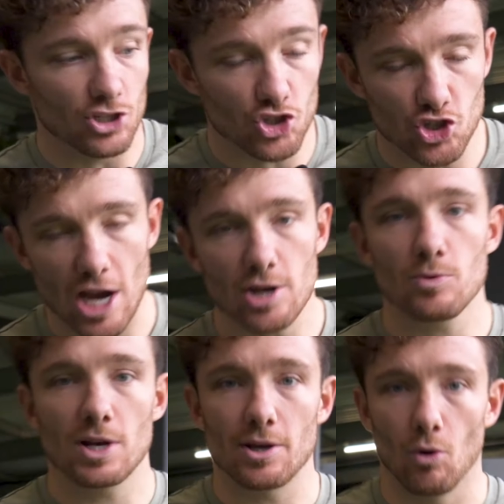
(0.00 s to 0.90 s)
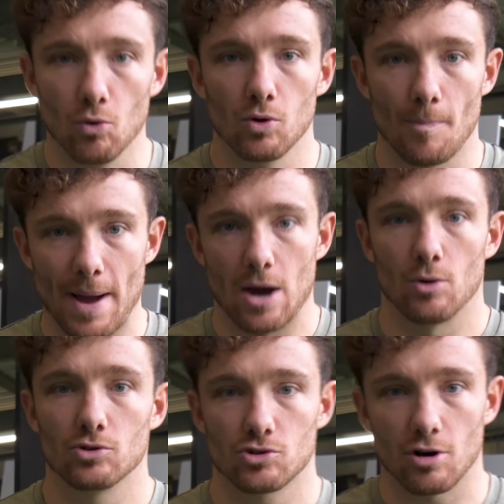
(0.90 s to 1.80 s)
is genuinely all
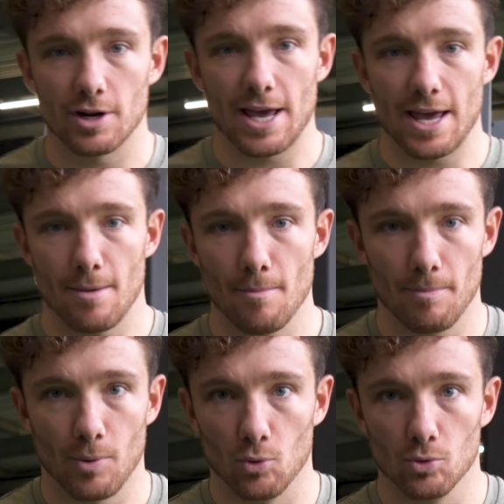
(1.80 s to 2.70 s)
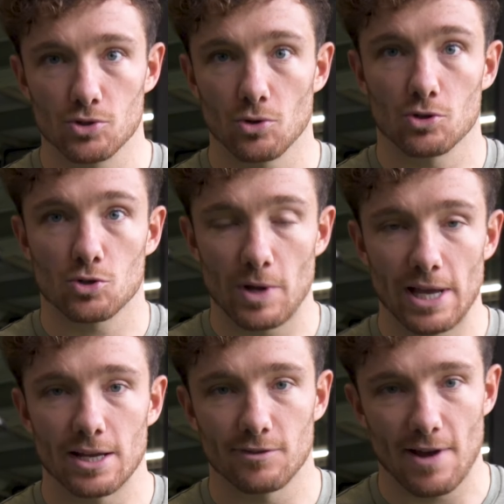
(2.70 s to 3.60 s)
about trying to hit balls or
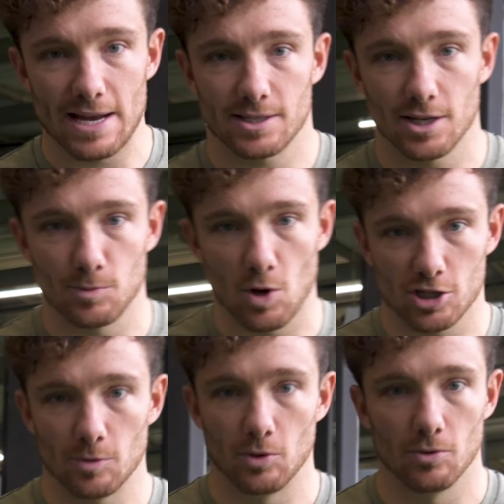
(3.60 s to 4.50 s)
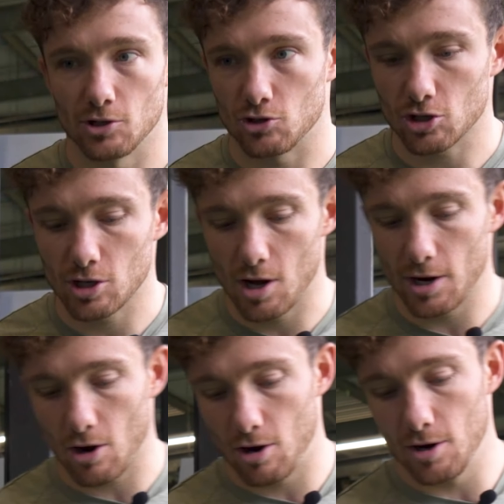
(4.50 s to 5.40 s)
swing as fast as possible. So just
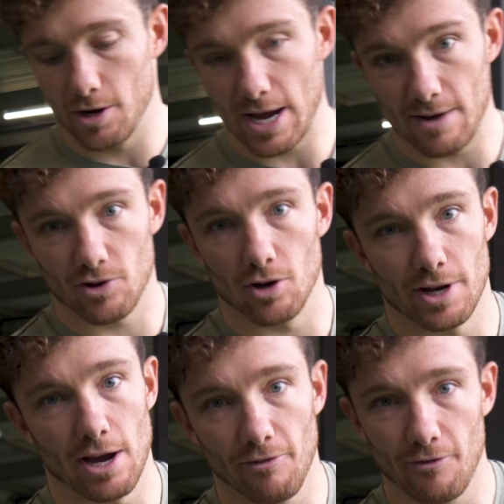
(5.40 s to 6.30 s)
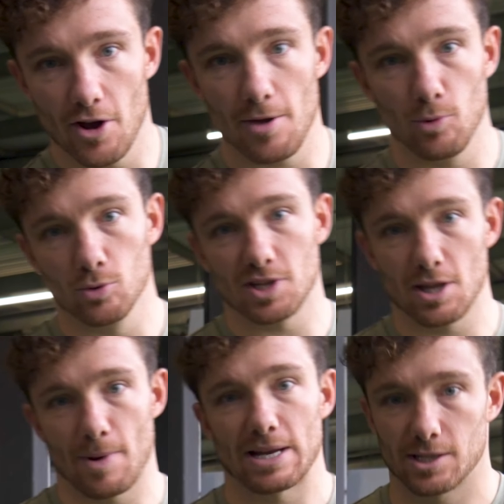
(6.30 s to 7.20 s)
like I have got now 30 balls in
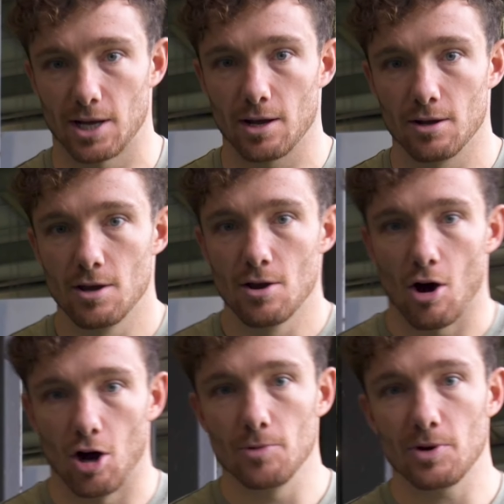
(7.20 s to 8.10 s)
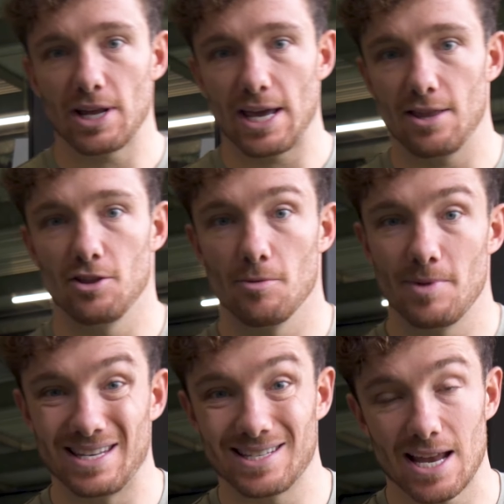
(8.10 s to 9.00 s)
the basket, I'm gonna hit them
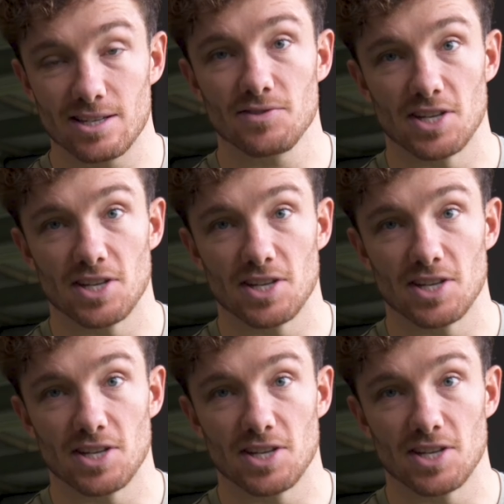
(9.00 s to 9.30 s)
in sets of